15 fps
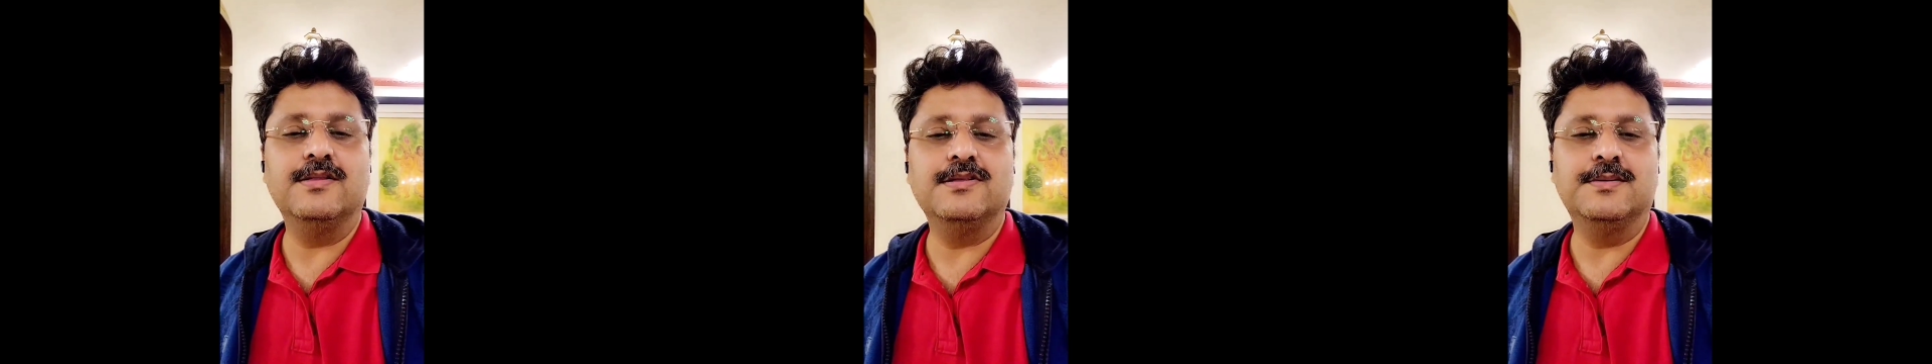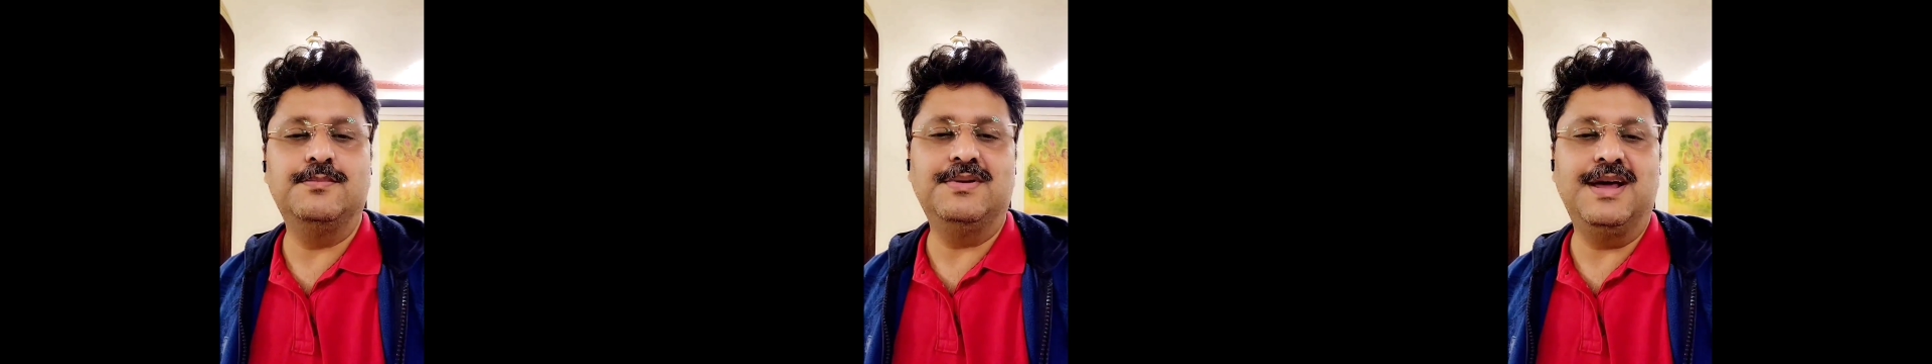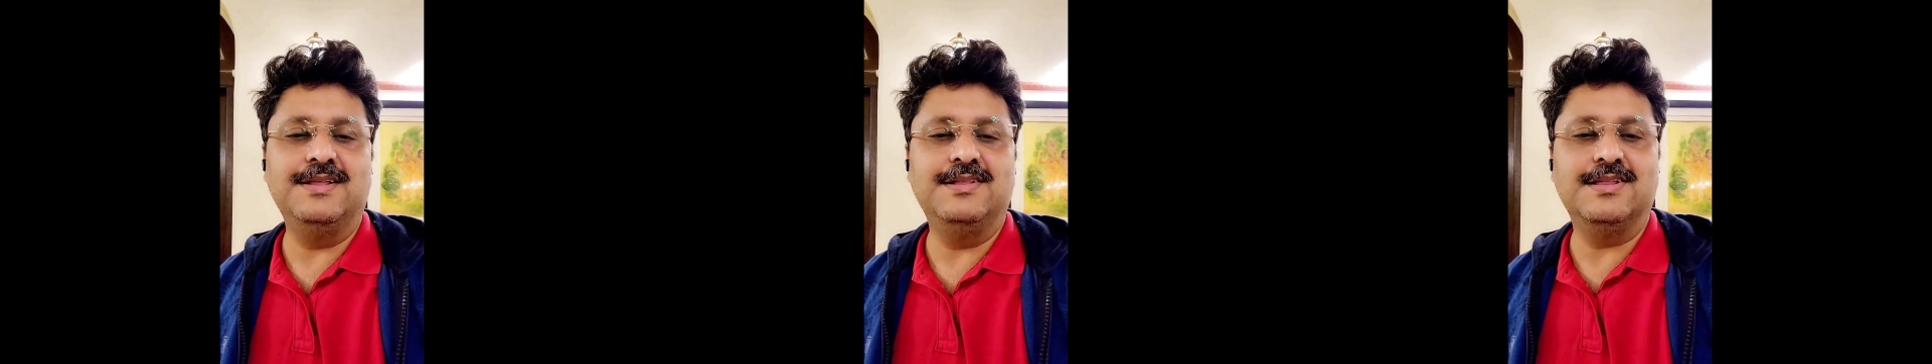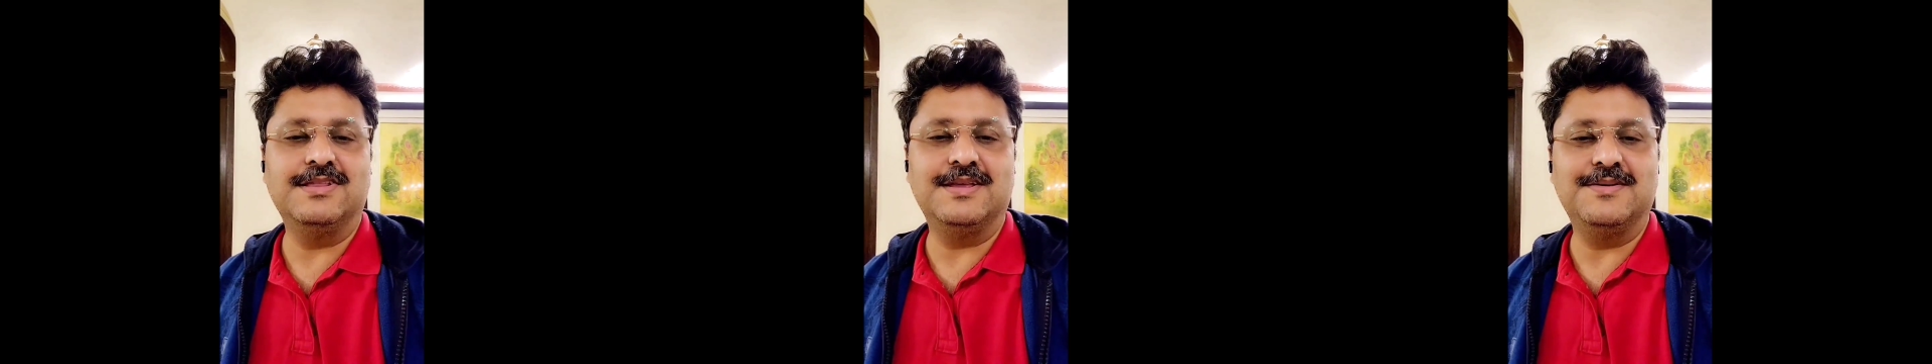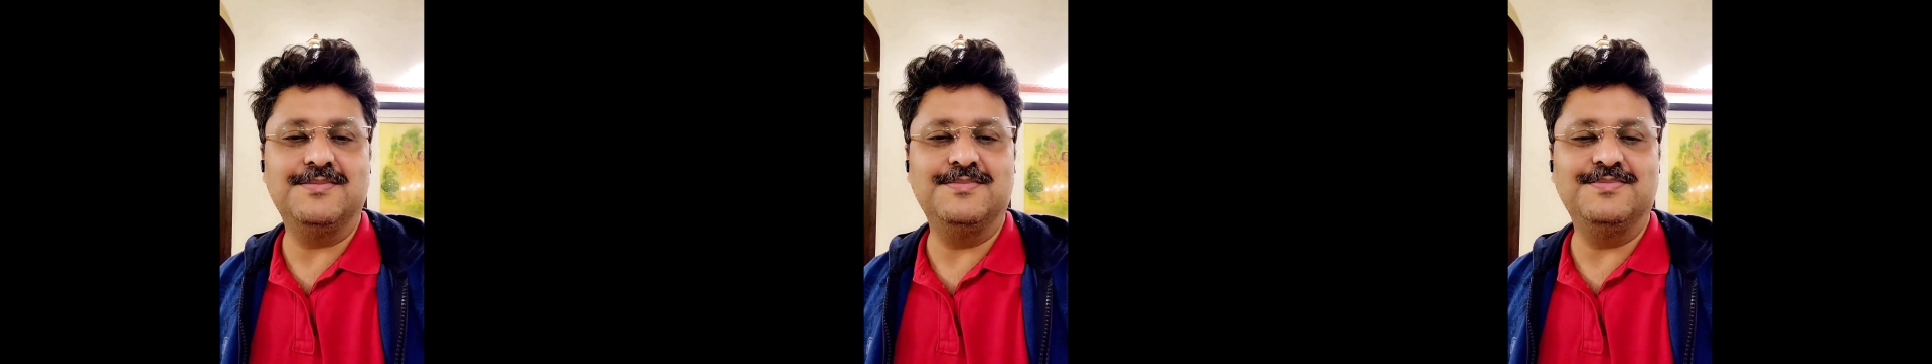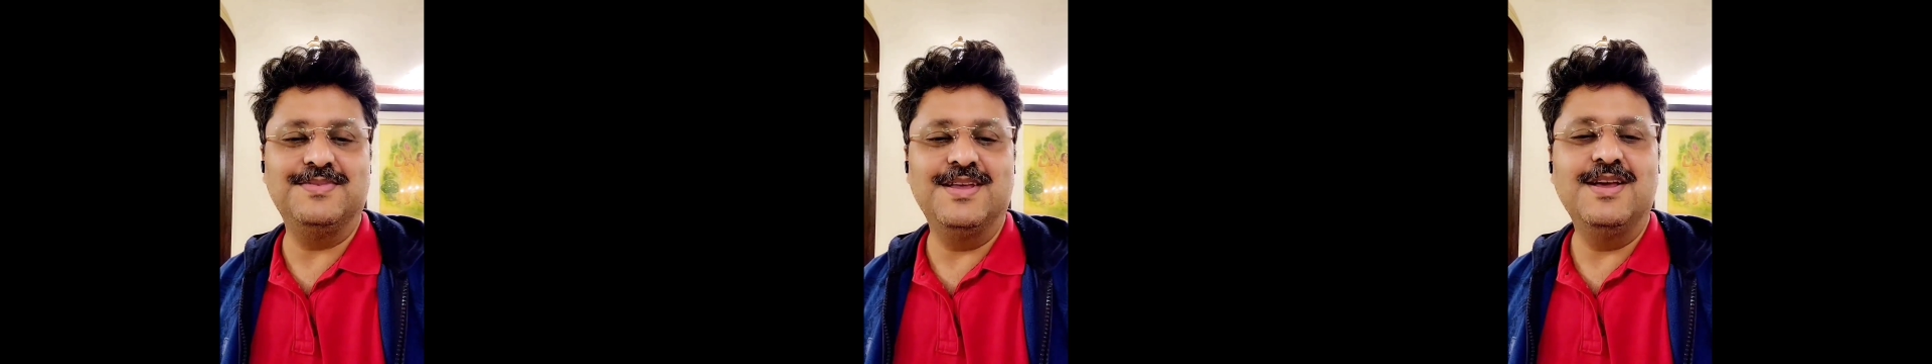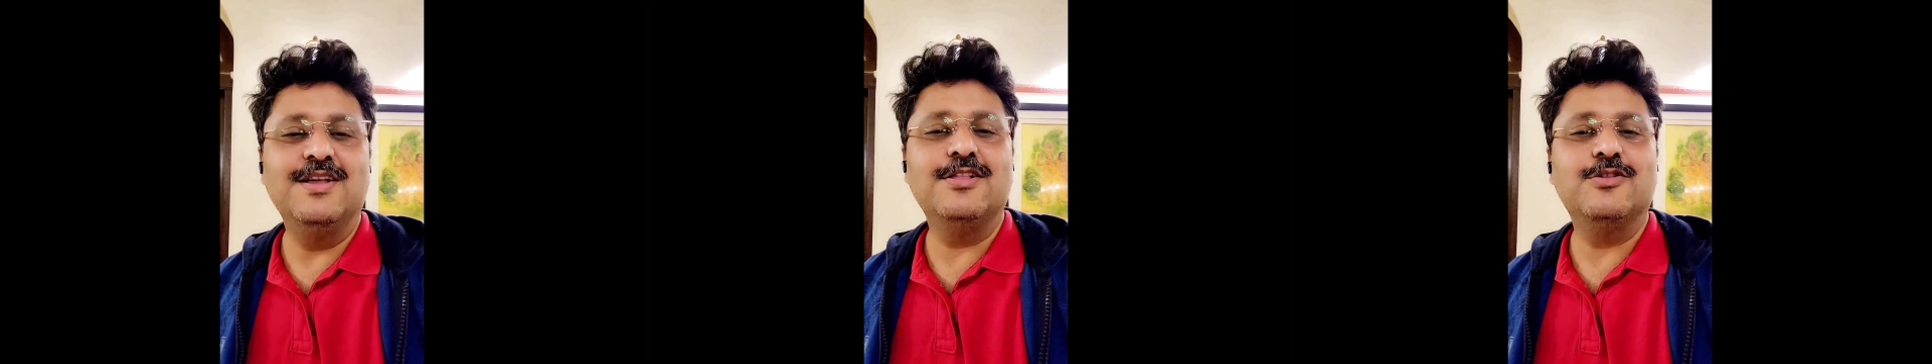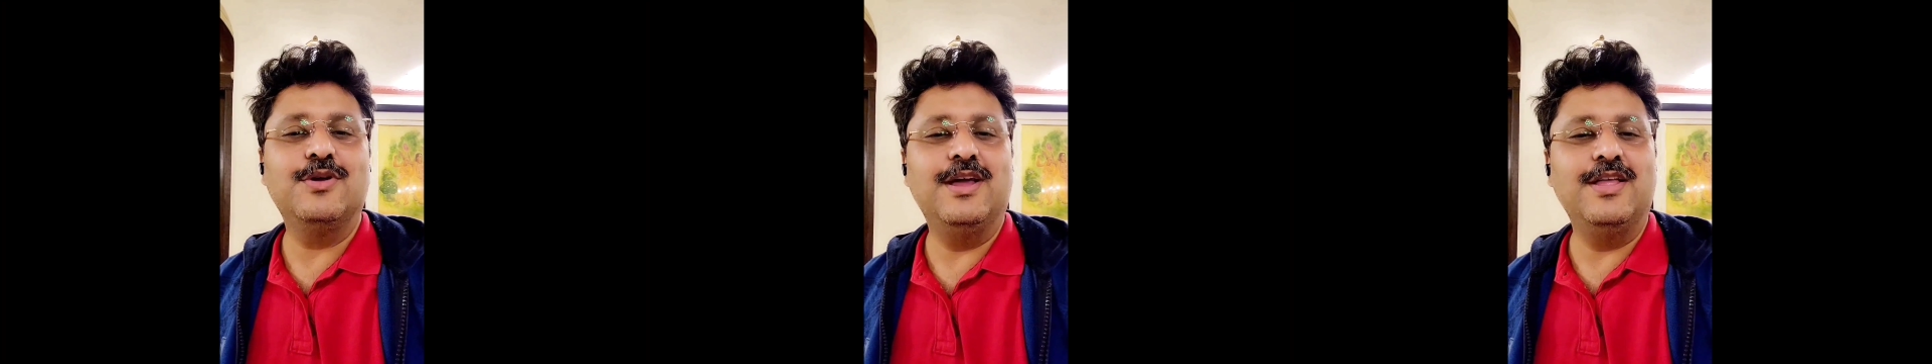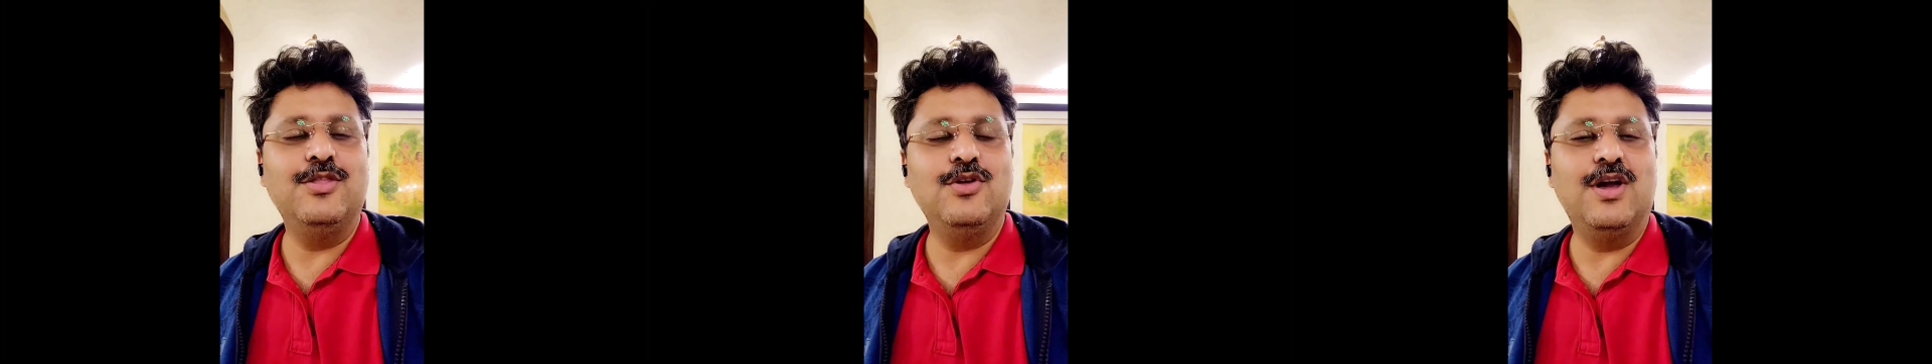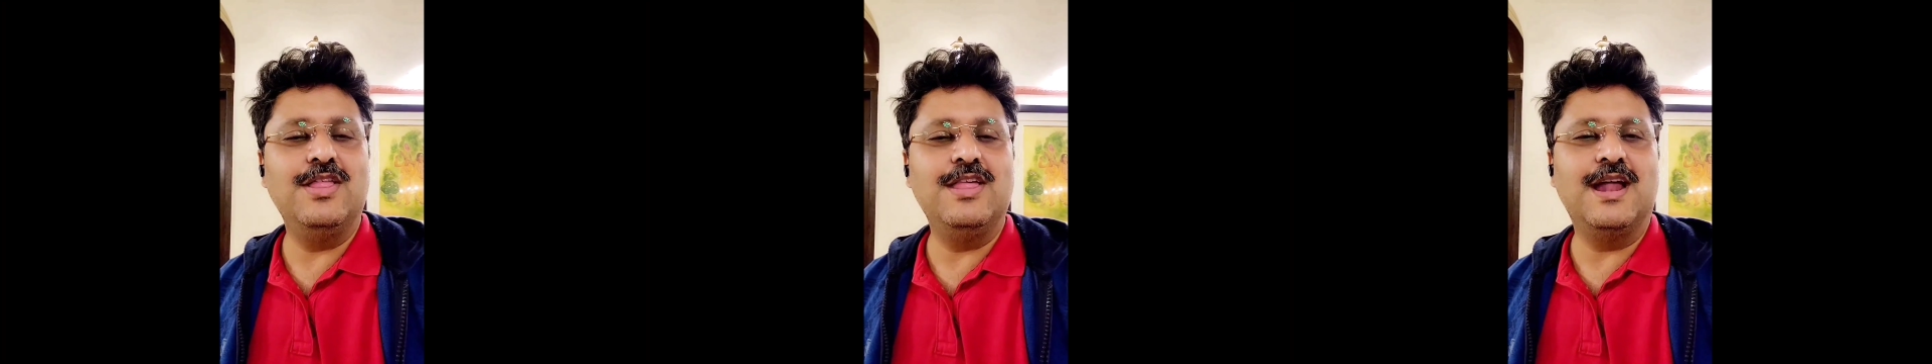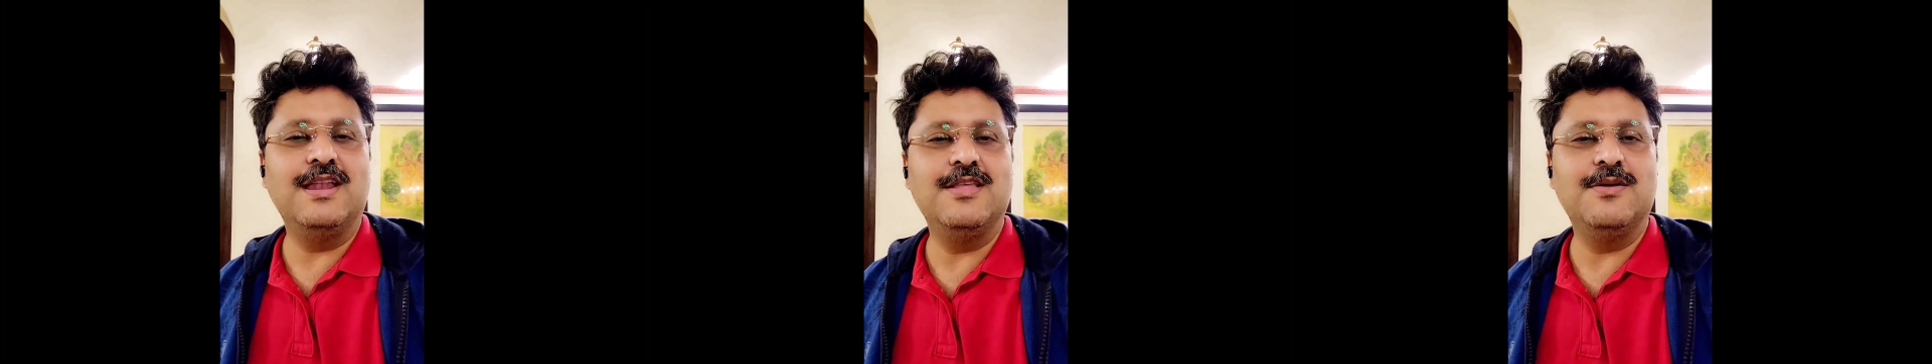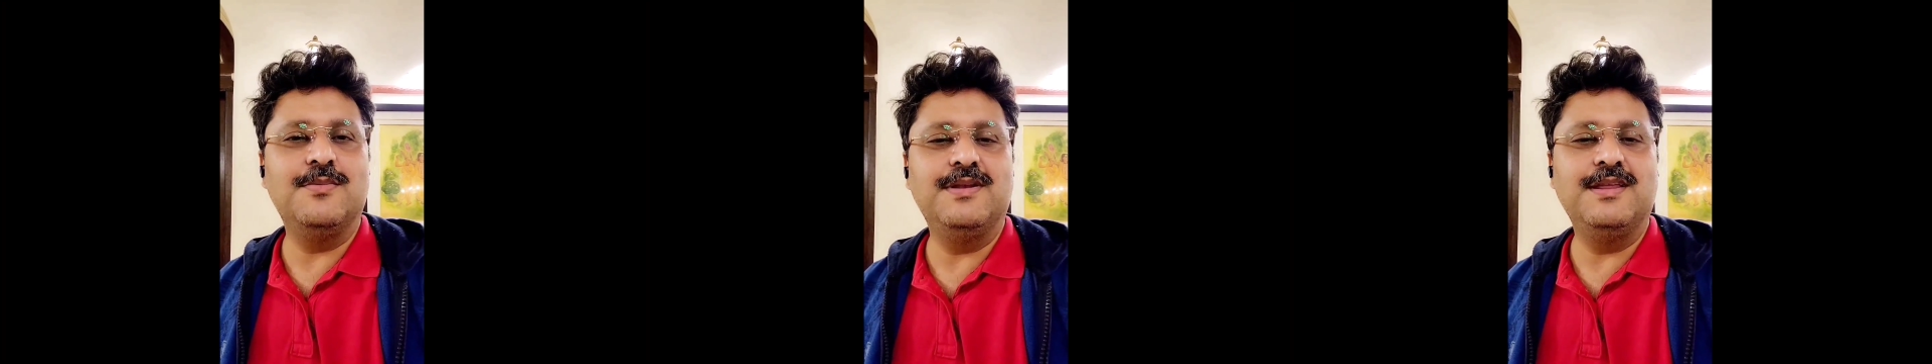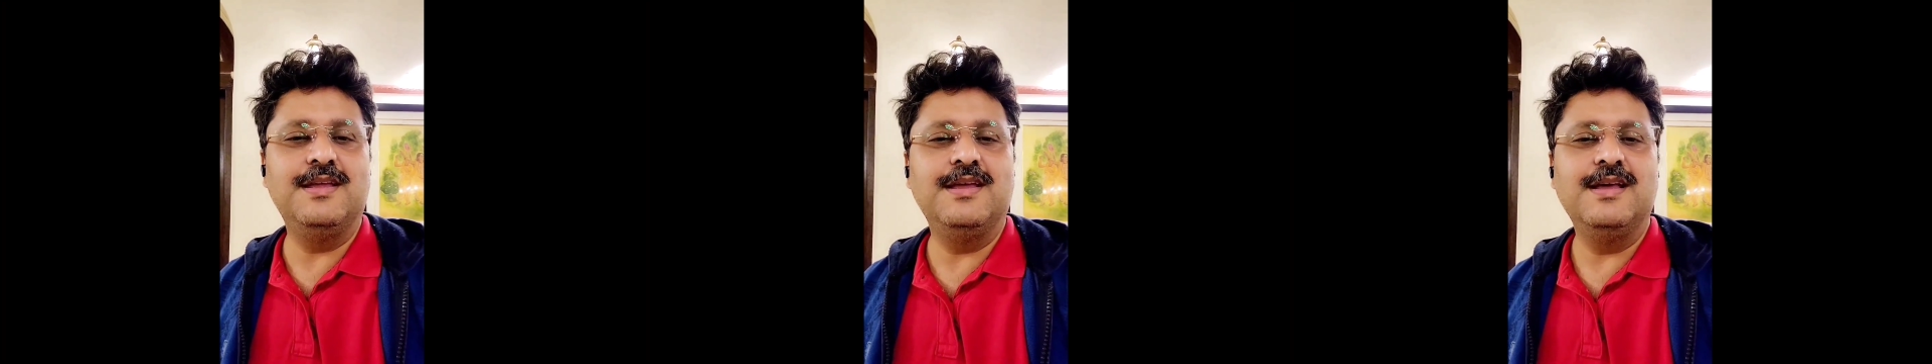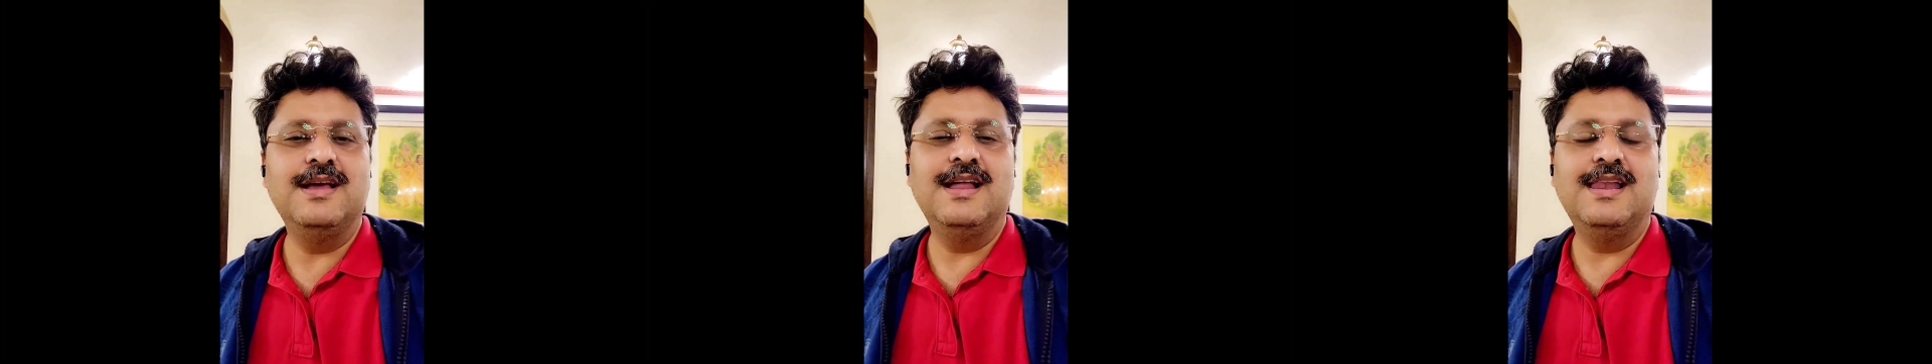supply the same. So enjoy ChatGPT.